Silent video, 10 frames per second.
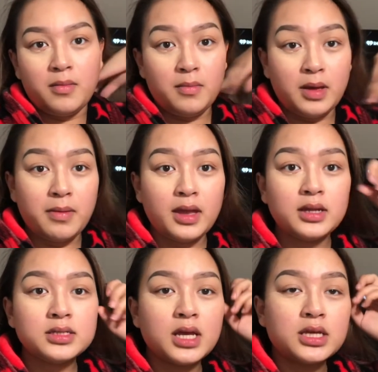My pain
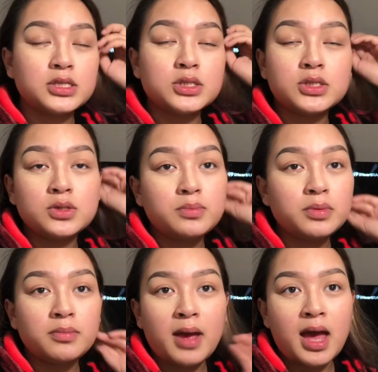is like
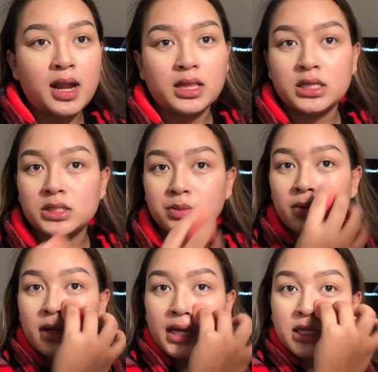super bad at this point.